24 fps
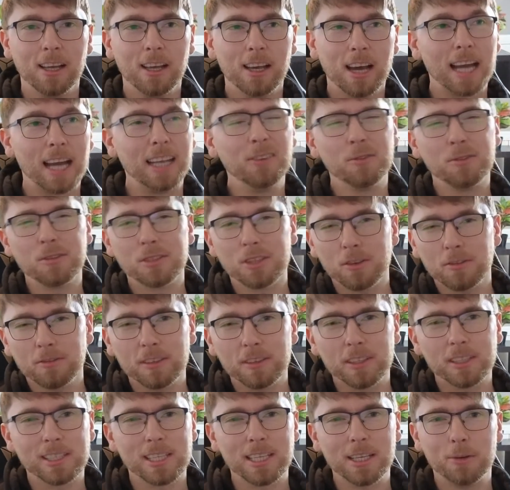And it was
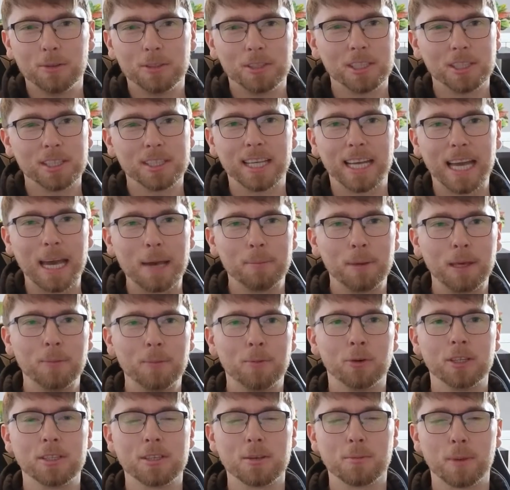just to get
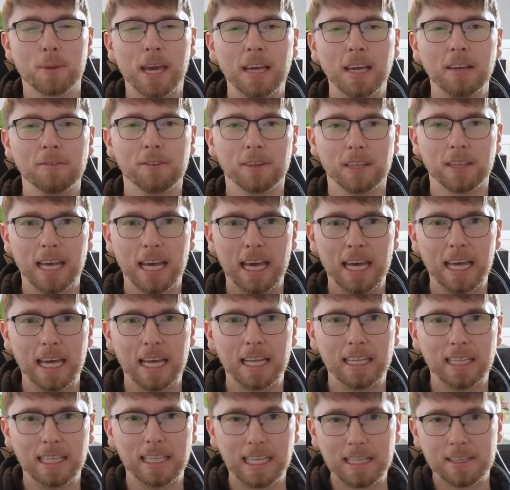people into paying for their
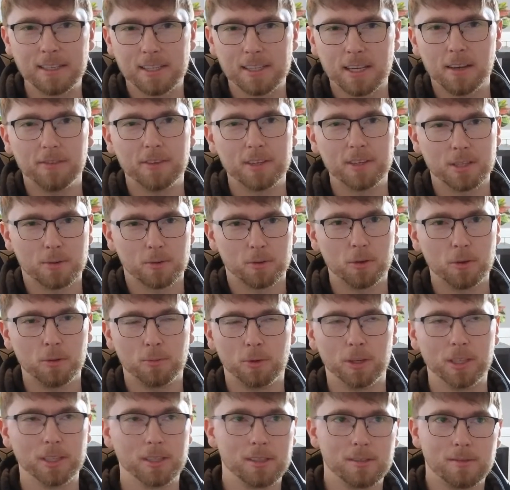lead service group,
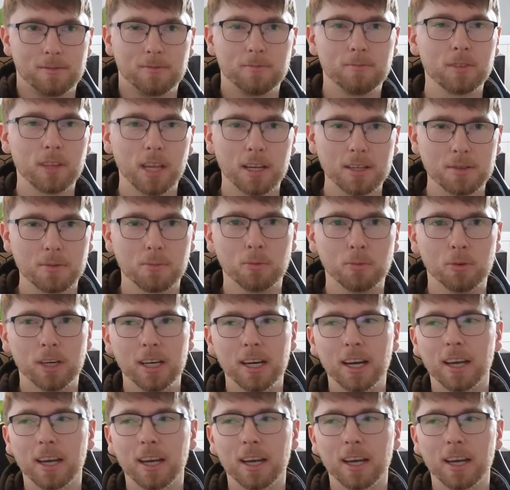which doesn't work.